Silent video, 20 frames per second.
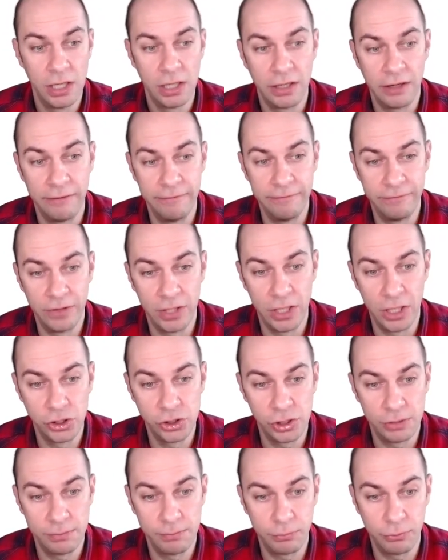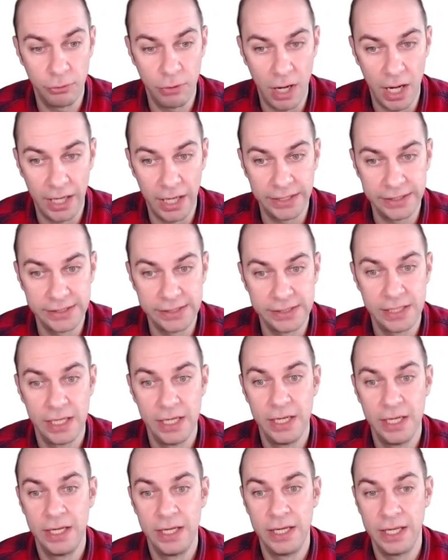Conversion price
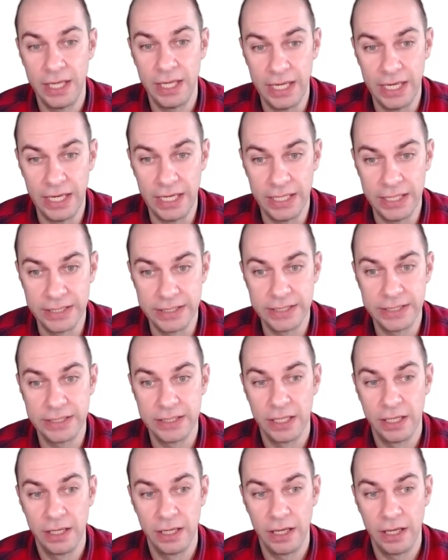is